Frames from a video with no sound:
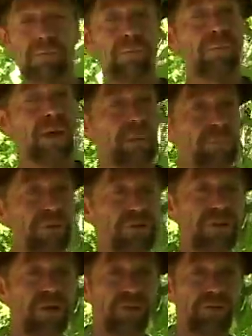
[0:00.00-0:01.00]
might be a
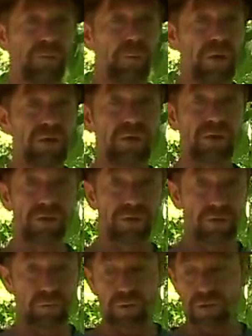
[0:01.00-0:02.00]
seedling from a Red
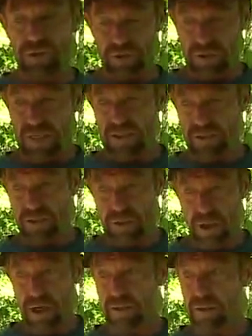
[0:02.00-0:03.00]
Delicious, which is actually
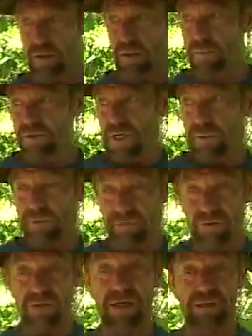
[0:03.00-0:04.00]
not a garbage apple
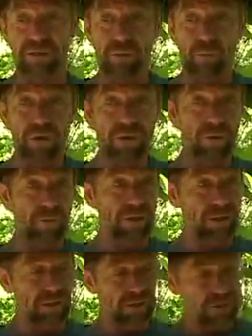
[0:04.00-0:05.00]
if you taste the original Red
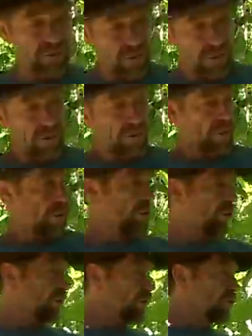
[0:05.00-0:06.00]
Delicious.
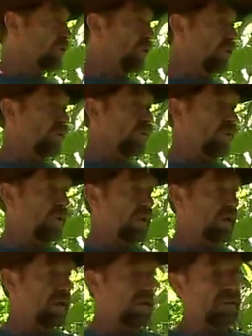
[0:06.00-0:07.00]
So
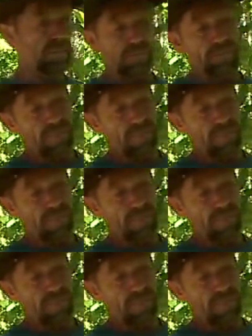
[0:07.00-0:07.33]
I'm